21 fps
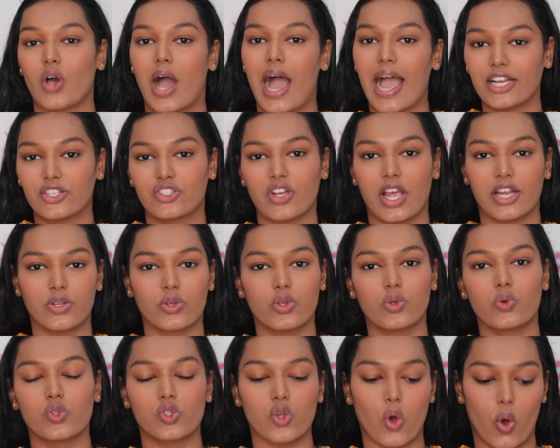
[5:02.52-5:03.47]
So I try to
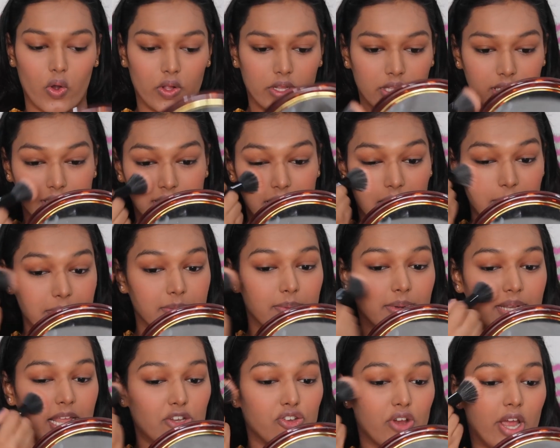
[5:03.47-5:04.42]
use all the steps,
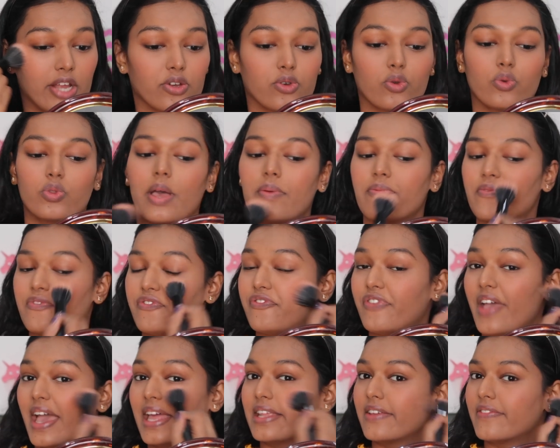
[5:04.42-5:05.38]
but I try to do them
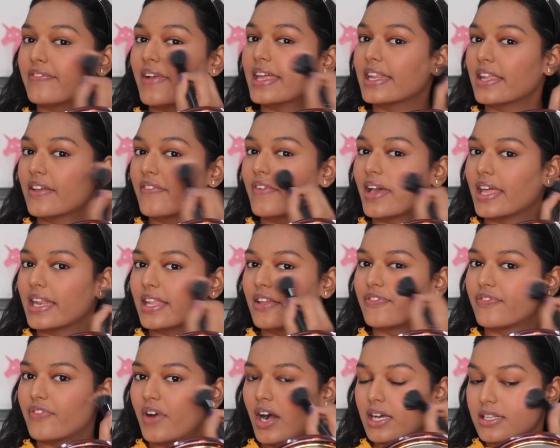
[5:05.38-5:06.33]
very, very, very
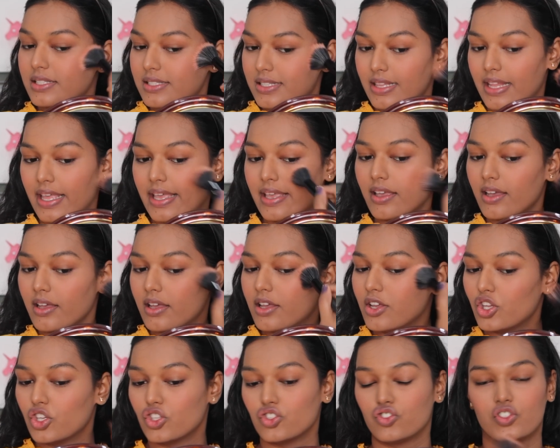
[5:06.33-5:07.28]
fast. Like,
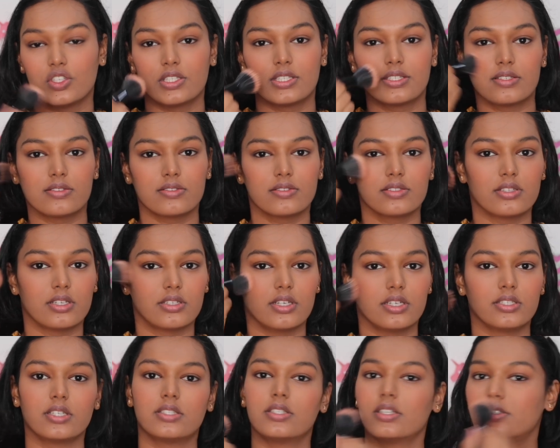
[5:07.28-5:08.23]
just
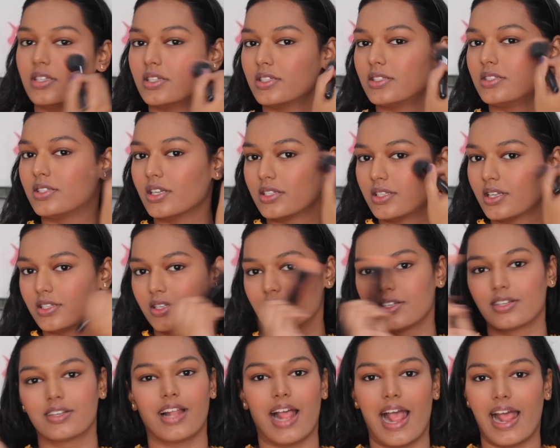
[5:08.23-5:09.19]

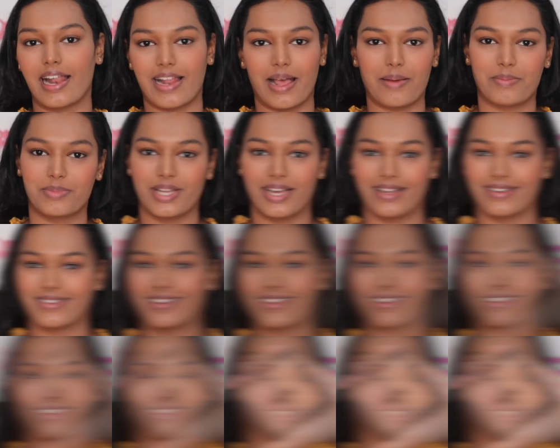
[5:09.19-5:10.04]
and I'm done.